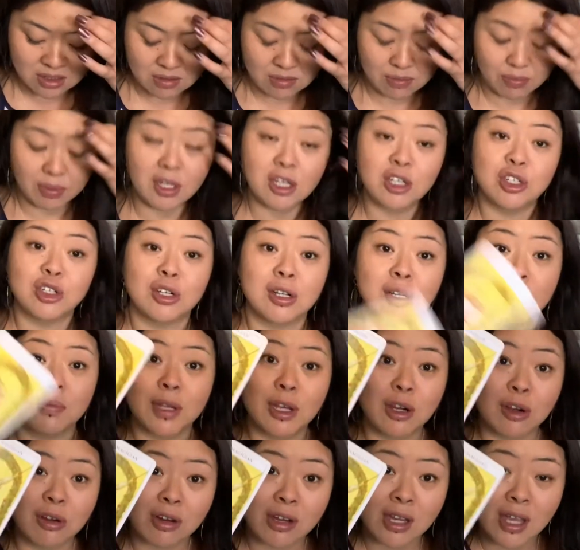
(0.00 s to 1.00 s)
Because you're going to be
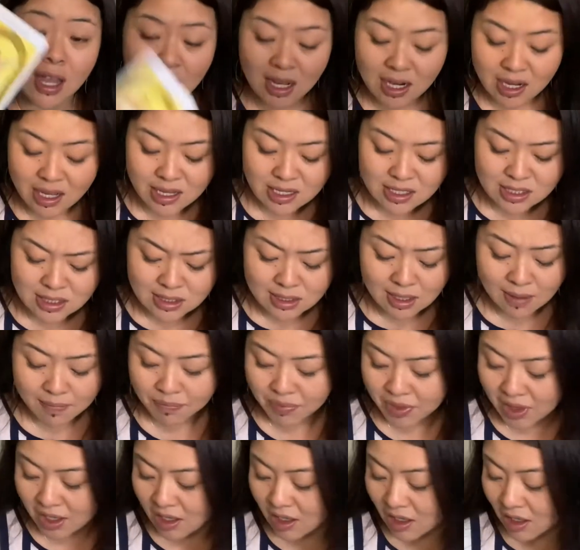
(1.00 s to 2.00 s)
creating
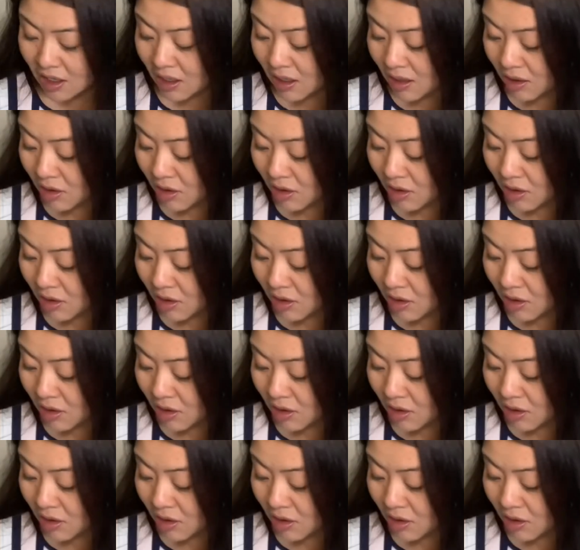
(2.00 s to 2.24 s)
something.